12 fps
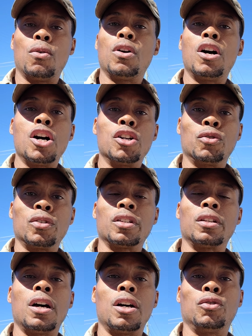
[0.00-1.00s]
hundreds
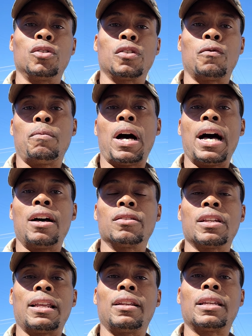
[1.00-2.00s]
and hundreds of
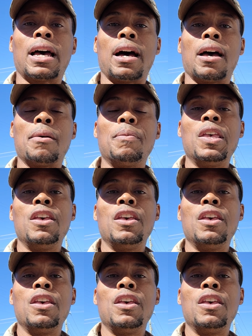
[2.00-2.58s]
miles at a time.